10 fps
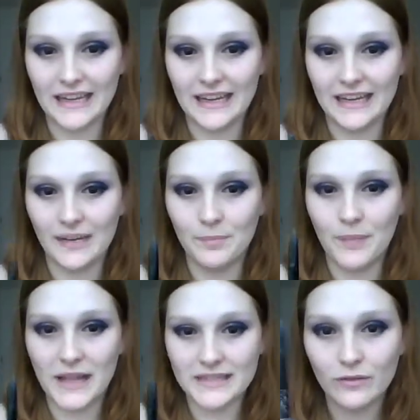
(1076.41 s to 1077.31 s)
in a
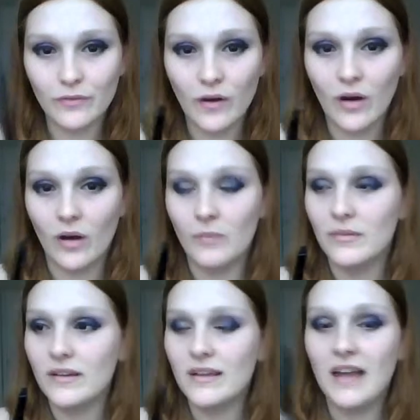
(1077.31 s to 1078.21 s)
pencil form,
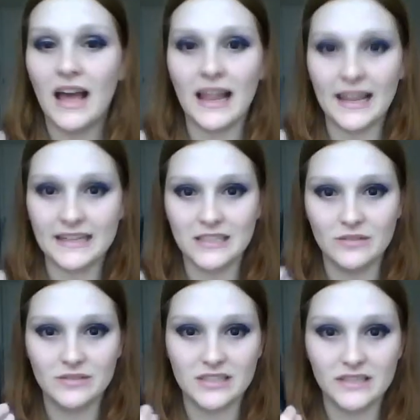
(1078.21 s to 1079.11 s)
I like to
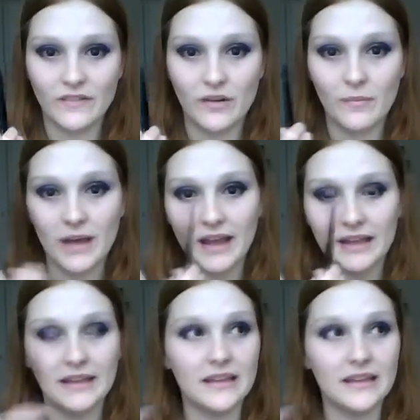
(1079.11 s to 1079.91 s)
use this for my